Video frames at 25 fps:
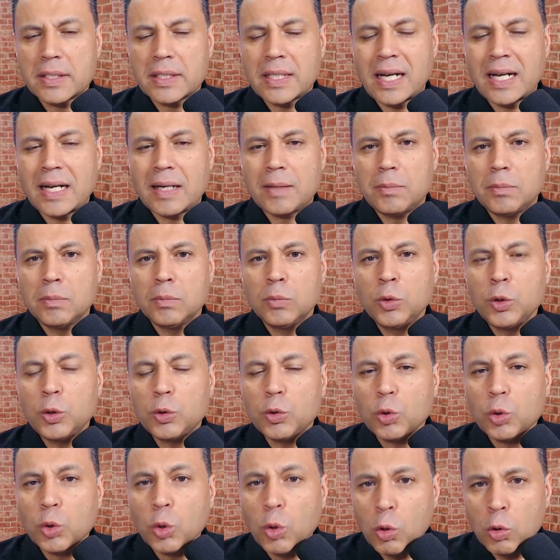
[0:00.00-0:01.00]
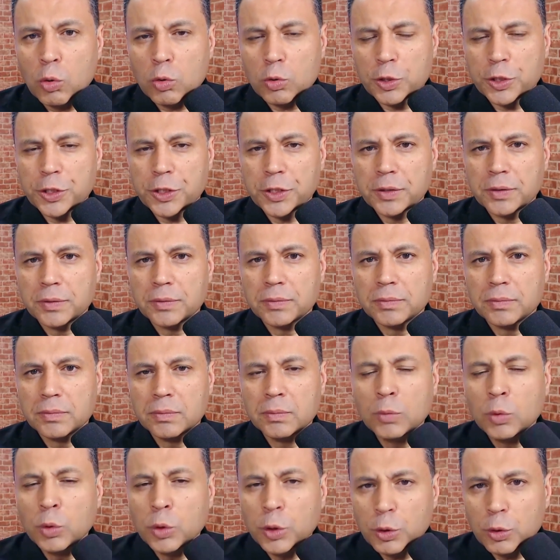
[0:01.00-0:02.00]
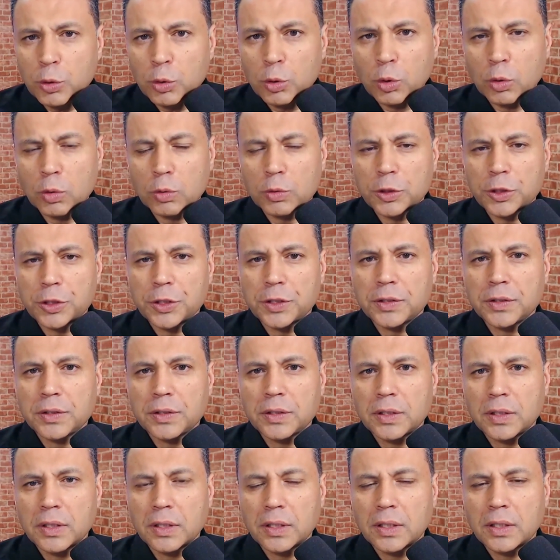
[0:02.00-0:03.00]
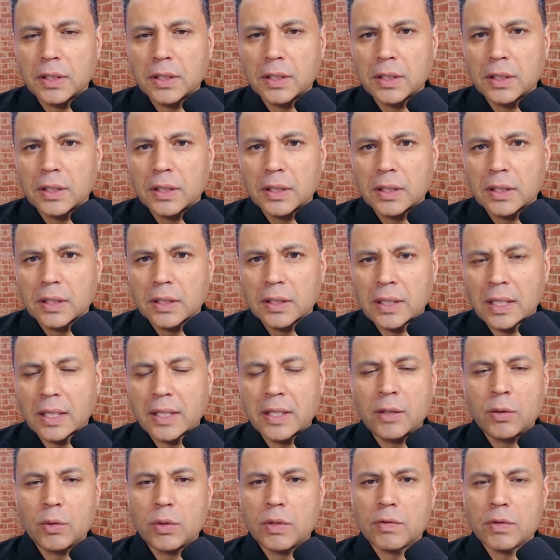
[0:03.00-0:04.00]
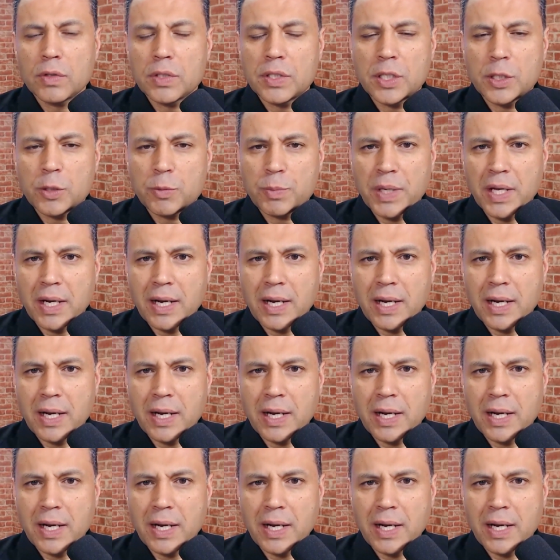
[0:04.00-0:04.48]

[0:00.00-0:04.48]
is very far, very far from what you